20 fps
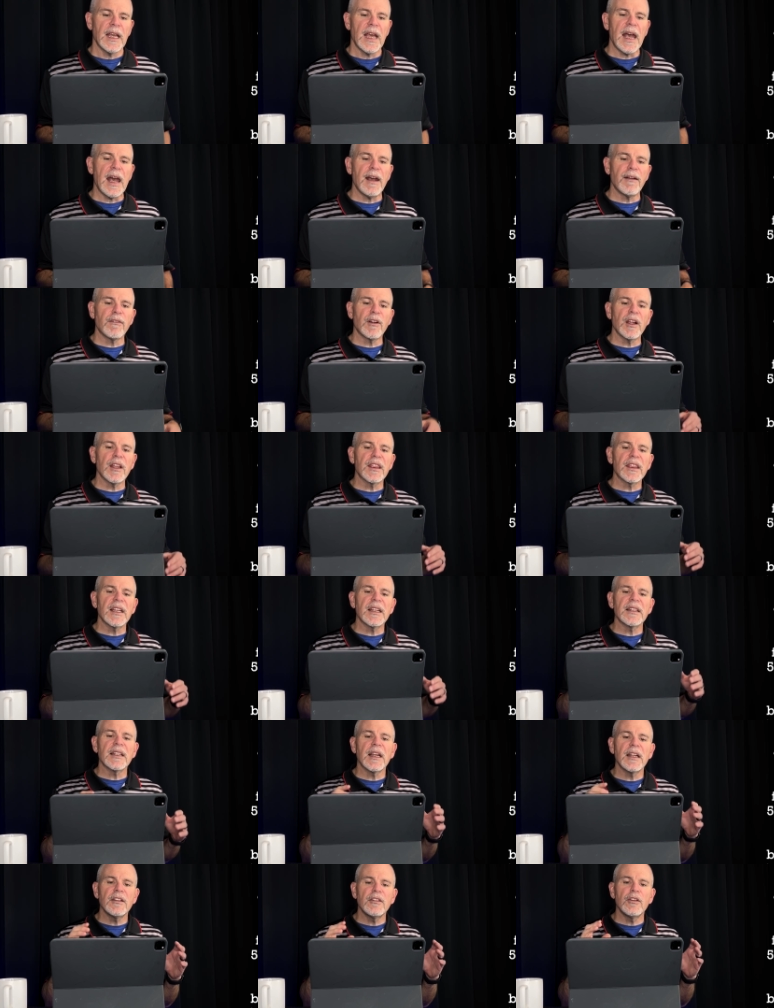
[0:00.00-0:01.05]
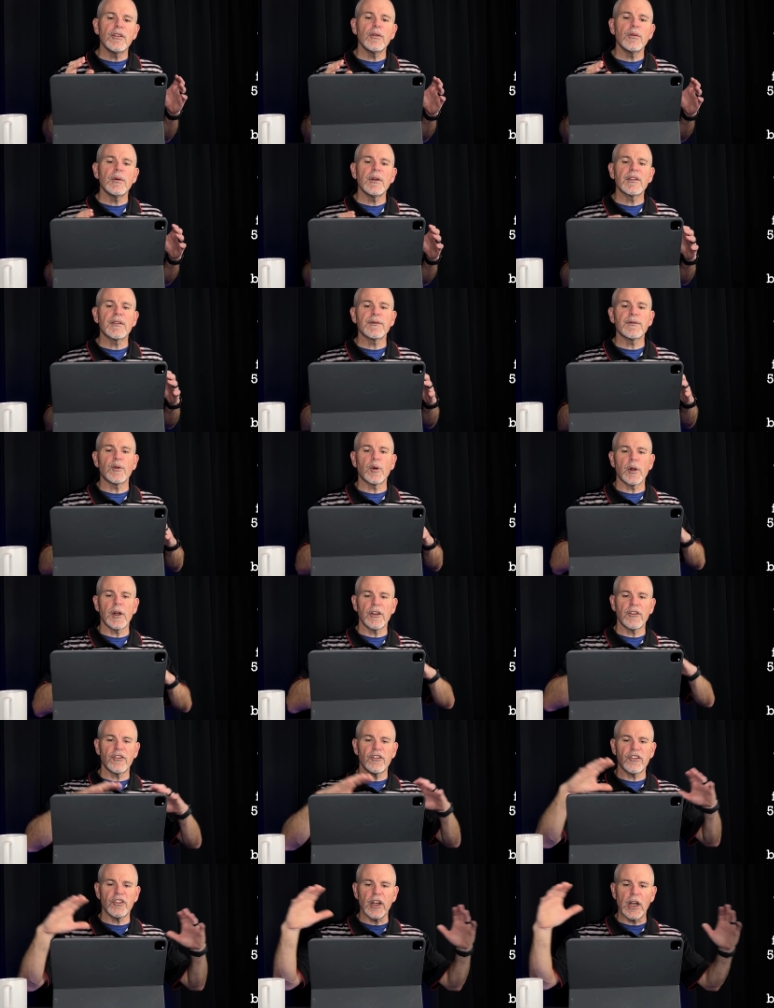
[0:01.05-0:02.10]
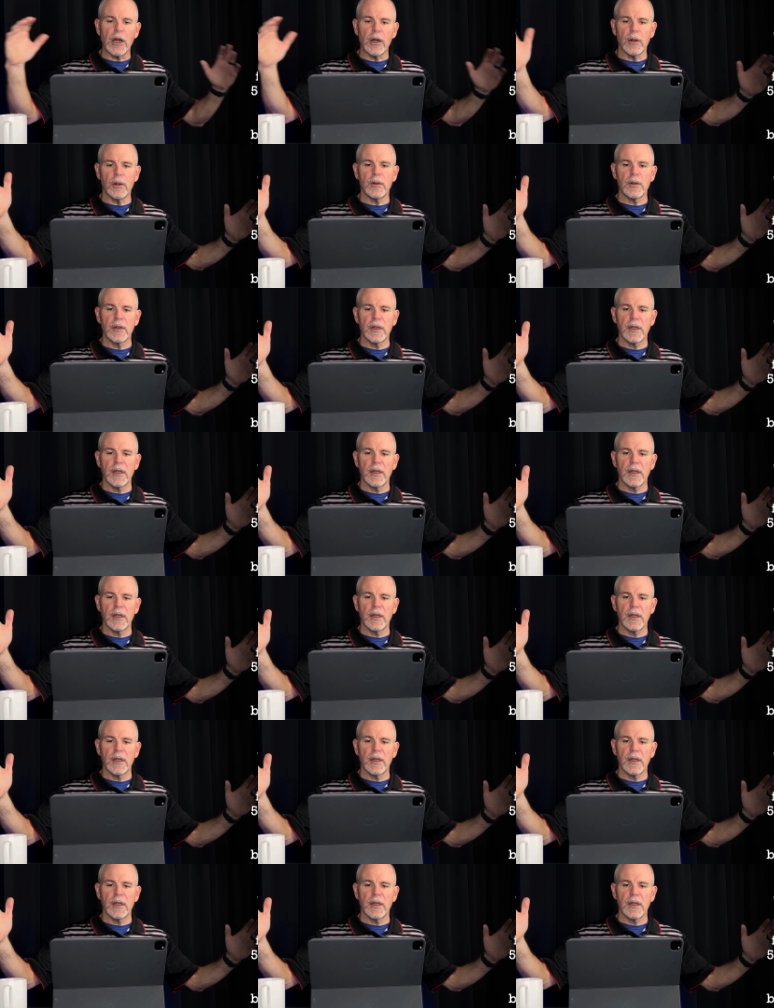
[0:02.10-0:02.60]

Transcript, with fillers: Everything they do is for a show.